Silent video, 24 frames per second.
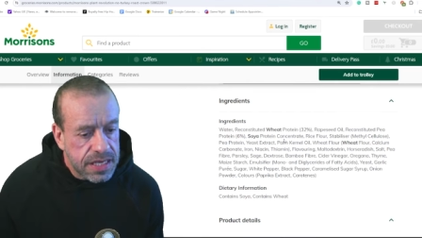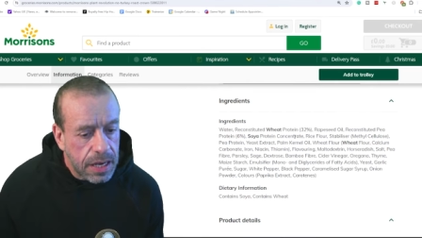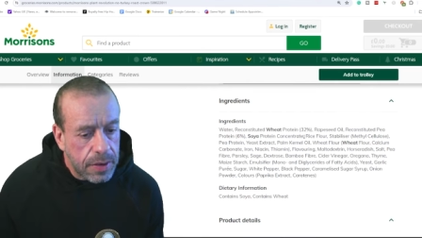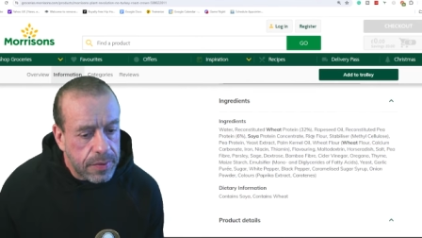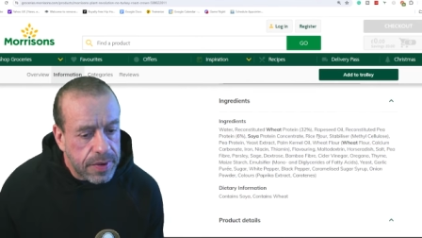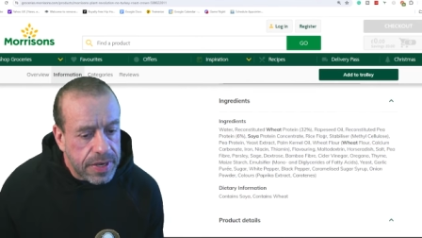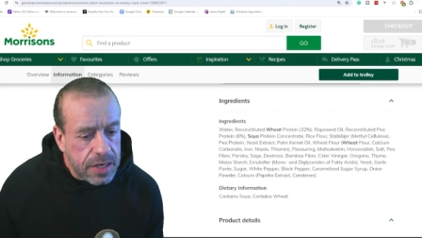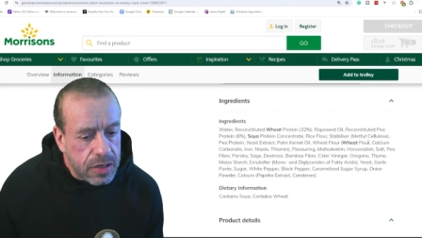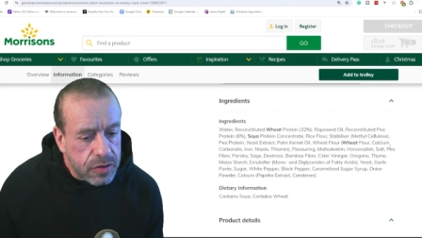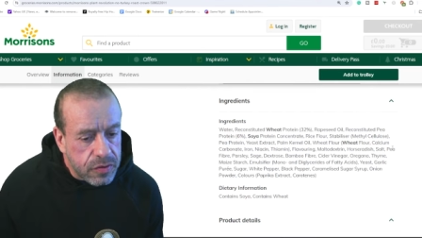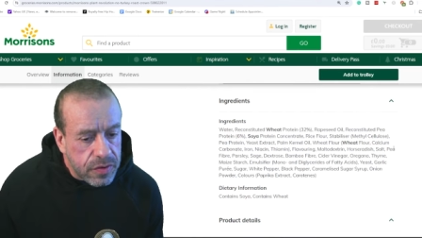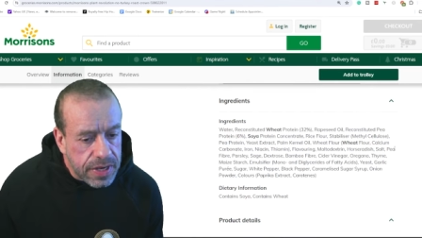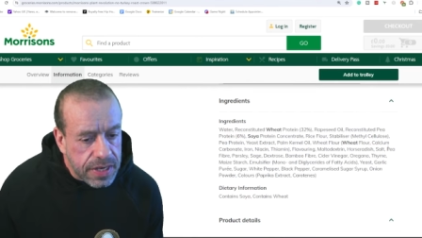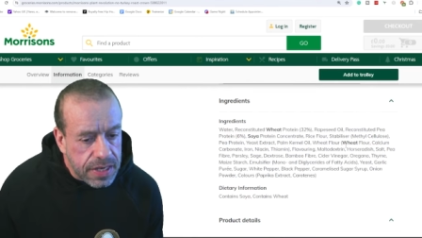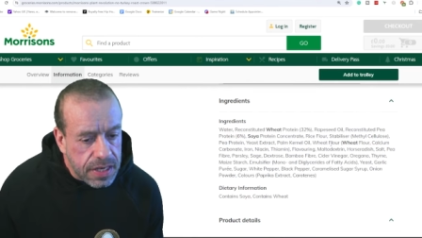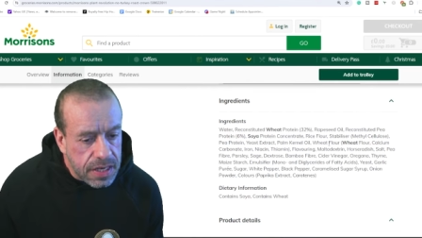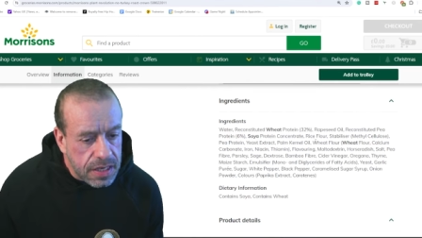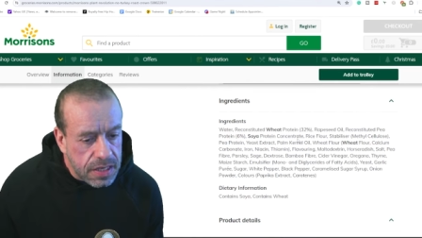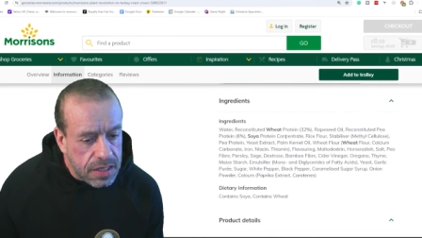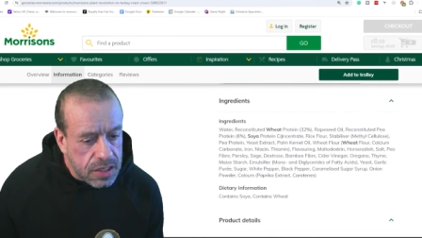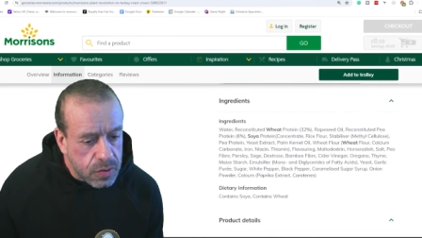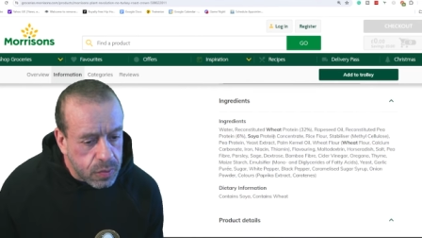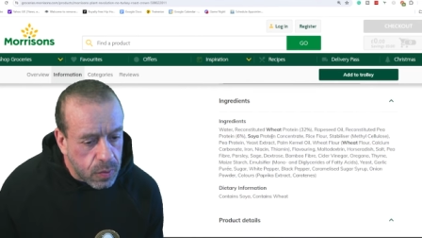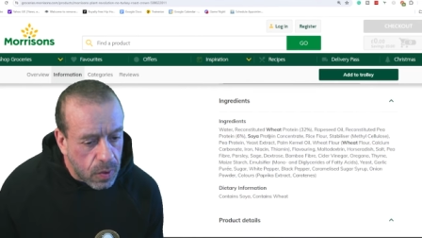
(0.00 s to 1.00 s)
So
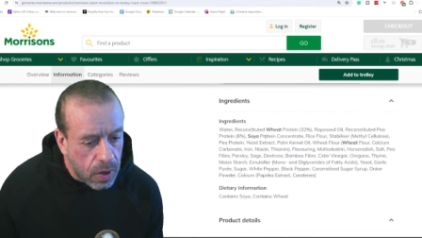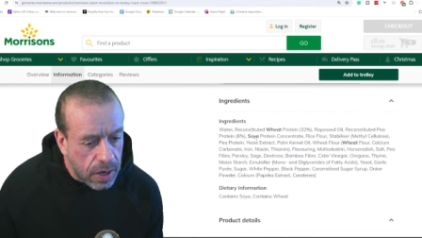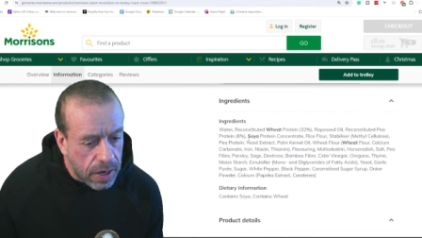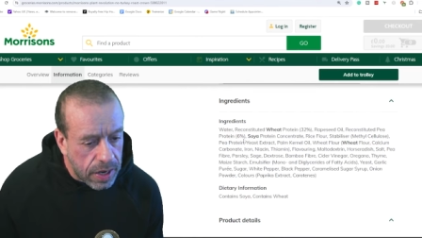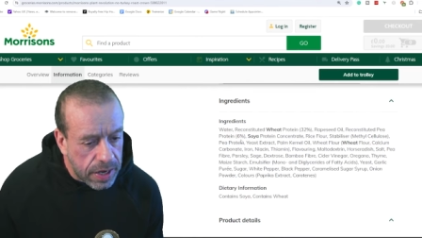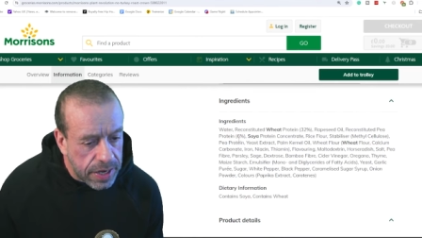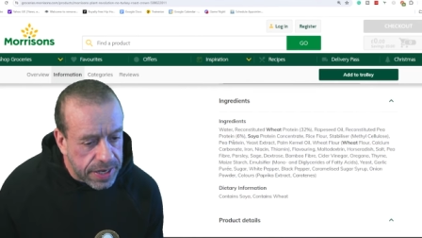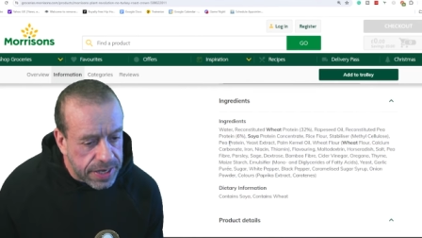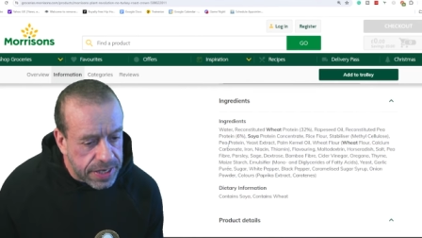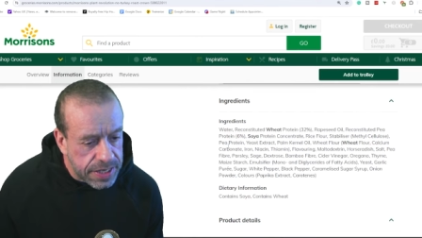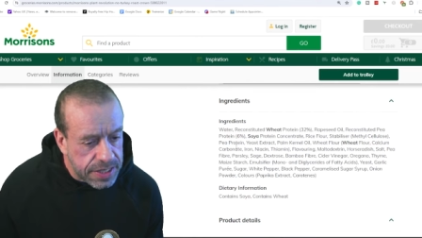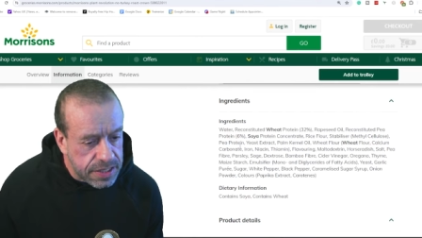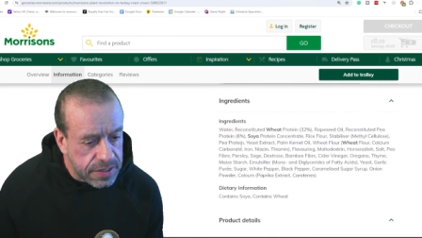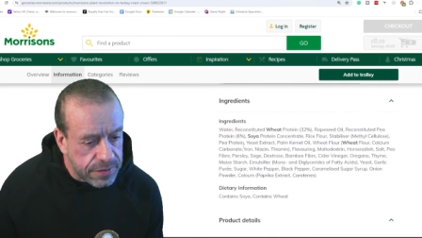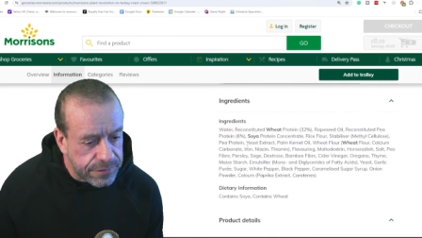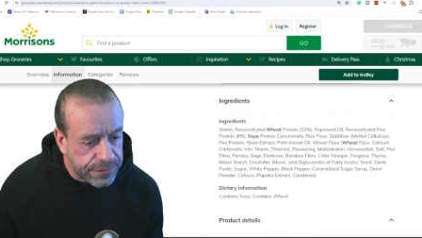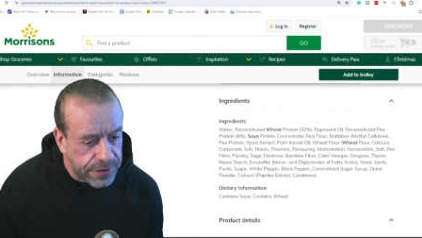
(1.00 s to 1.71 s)
ingredients wise,